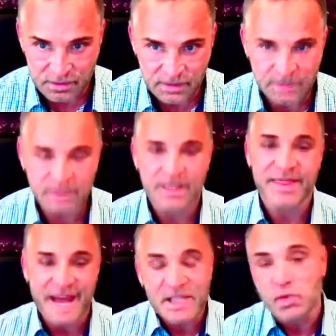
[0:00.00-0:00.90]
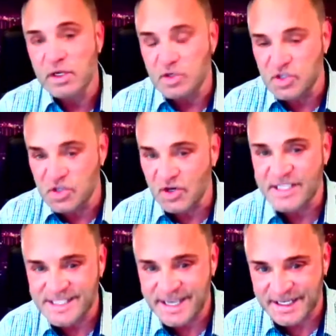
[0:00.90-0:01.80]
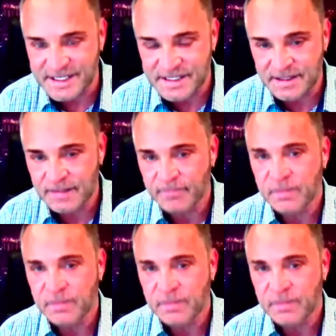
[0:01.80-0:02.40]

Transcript: And that's where your joy sits.